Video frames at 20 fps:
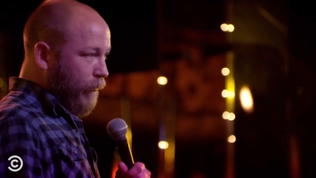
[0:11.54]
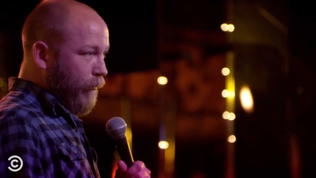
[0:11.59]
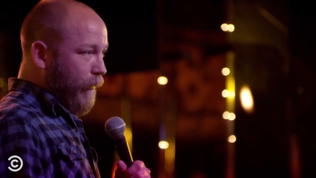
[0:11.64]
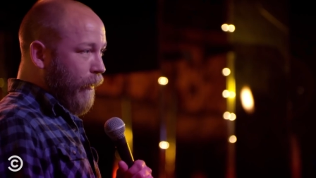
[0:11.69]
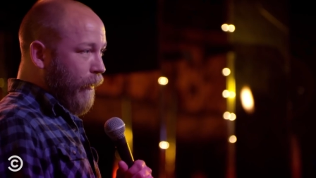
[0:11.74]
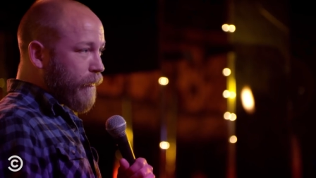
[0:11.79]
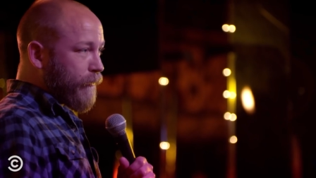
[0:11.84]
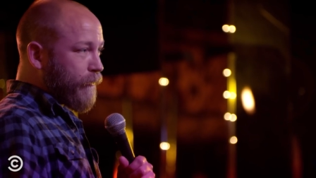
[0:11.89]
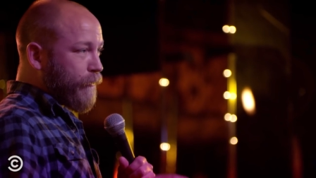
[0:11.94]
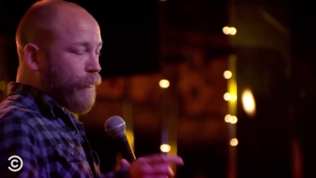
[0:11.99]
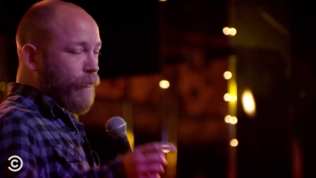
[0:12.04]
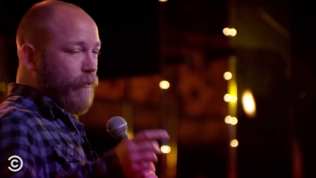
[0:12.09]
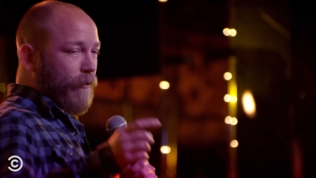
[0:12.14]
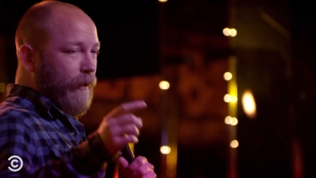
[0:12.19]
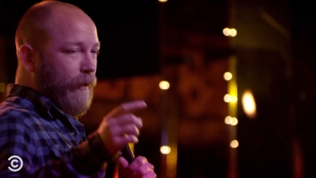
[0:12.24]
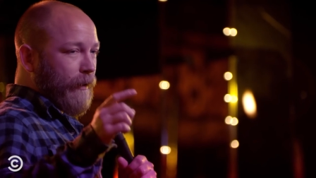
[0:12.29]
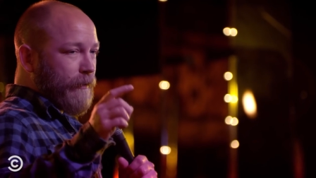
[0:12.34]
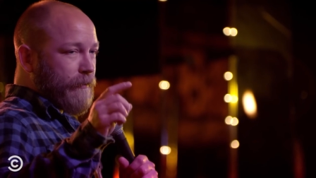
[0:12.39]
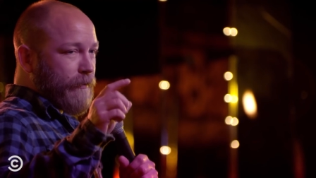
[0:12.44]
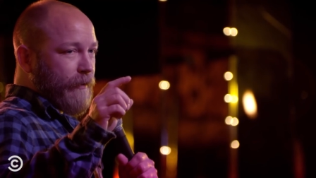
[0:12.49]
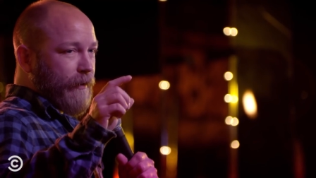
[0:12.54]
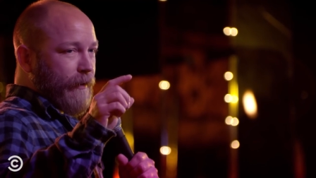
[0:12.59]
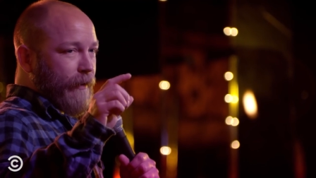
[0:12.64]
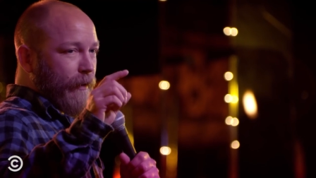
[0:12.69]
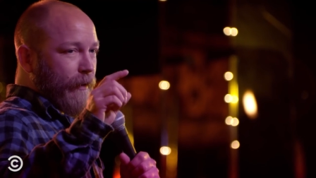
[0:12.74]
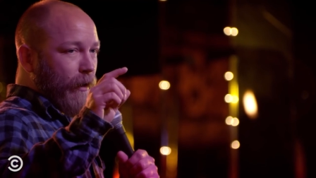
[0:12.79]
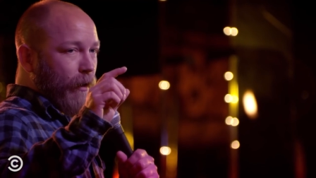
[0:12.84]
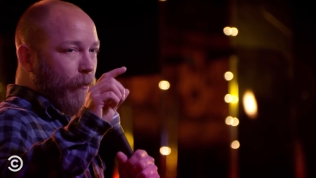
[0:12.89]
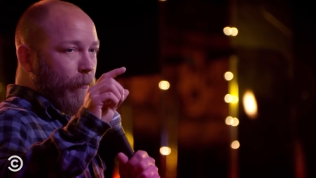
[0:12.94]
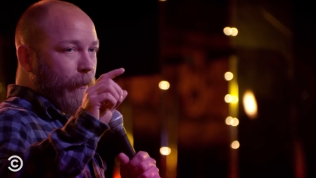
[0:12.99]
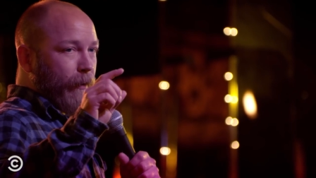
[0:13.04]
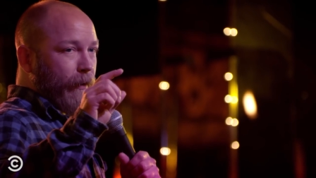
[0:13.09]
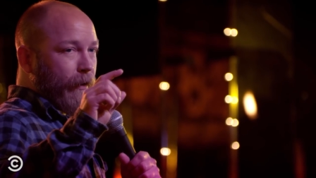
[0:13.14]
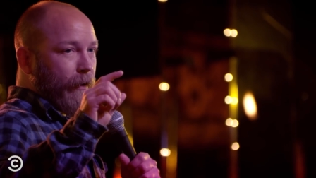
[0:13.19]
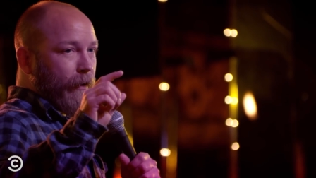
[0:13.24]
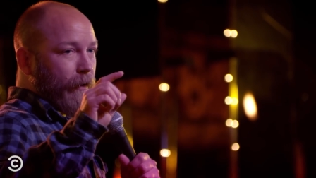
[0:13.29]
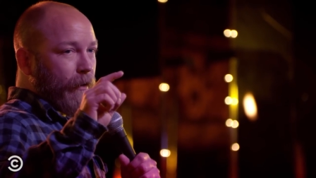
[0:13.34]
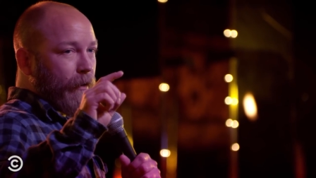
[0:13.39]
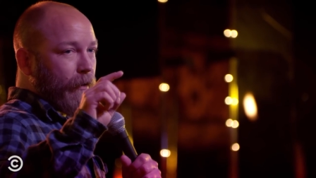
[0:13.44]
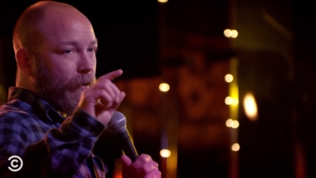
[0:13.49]
But I was too lazy to get up and
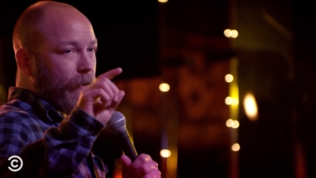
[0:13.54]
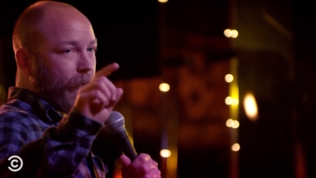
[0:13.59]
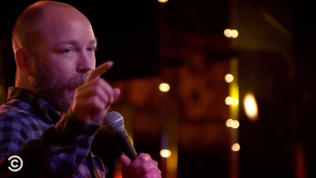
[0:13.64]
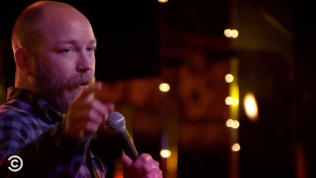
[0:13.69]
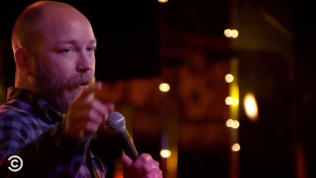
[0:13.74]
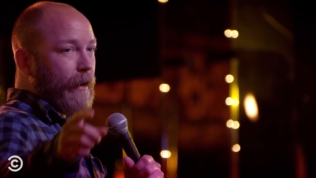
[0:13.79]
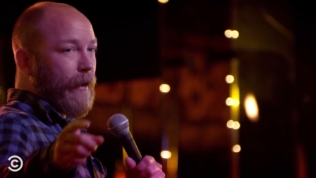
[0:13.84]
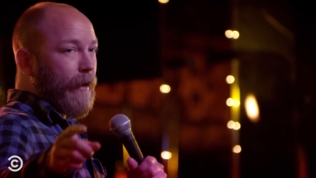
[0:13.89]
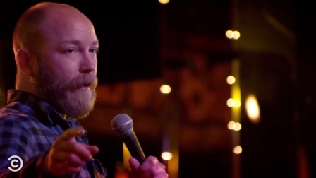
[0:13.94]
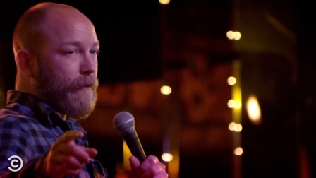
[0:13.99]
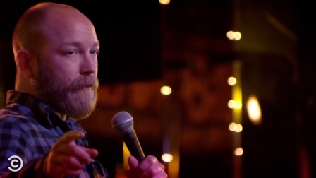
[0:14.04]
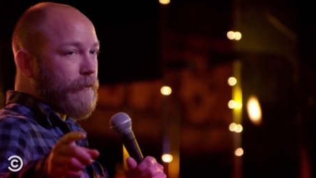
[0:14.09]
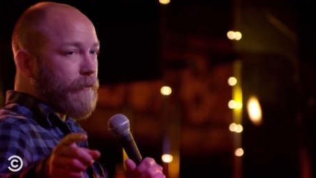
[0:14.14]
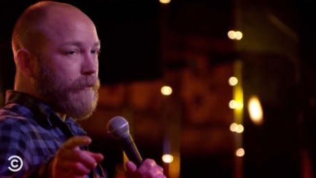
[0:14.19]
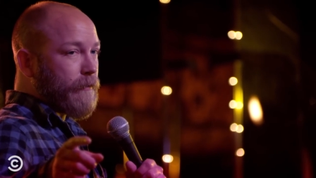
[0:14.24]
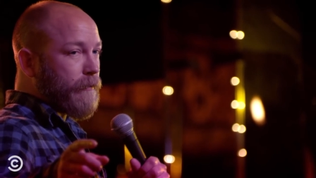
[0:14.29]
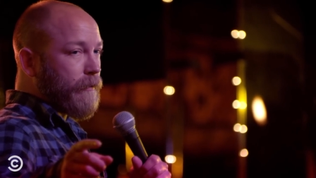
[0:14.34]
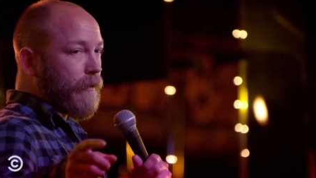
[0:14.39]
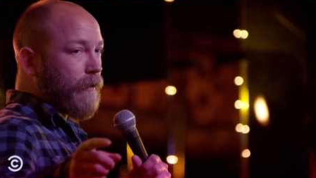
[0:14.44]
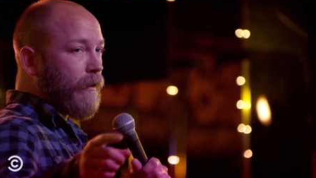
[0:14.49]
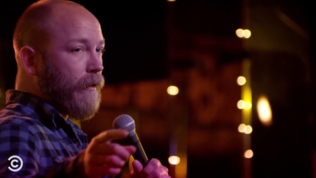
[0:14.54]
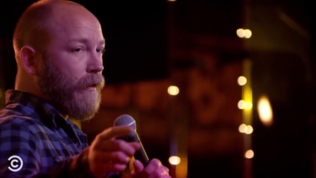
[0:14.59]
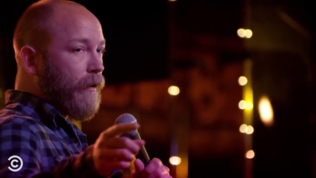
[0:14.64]
get a Kleenex,